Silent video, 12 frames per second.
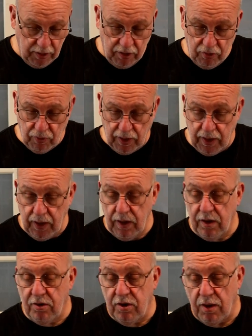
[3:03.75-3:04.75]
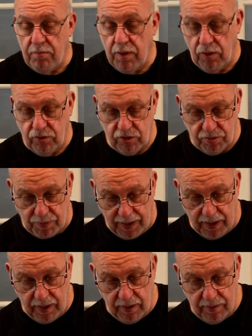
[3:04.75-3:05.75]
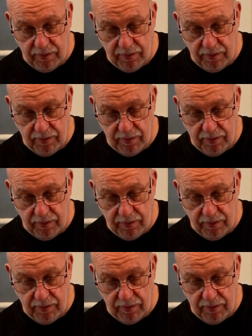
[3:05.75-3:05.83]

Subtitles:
this is where you need the 10mm spanner.